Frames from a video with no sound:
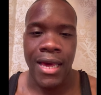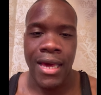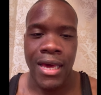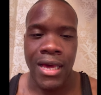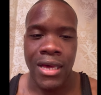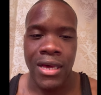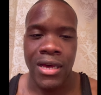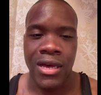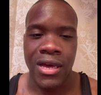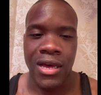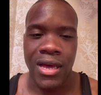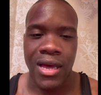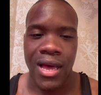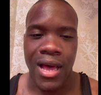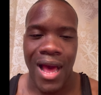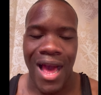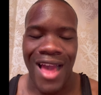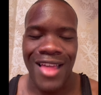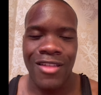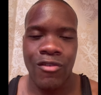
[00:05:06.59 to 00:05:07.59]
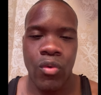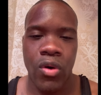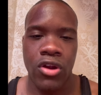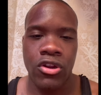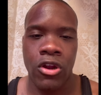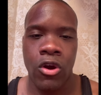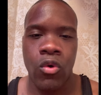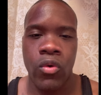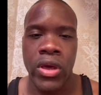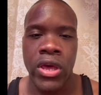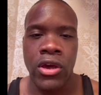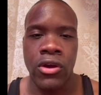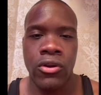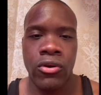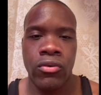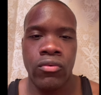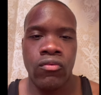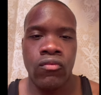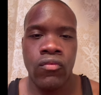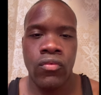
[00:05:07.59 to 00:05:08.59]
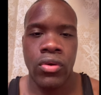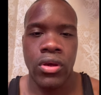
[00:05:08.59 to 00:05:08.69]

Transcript: uh, I still well known hitter.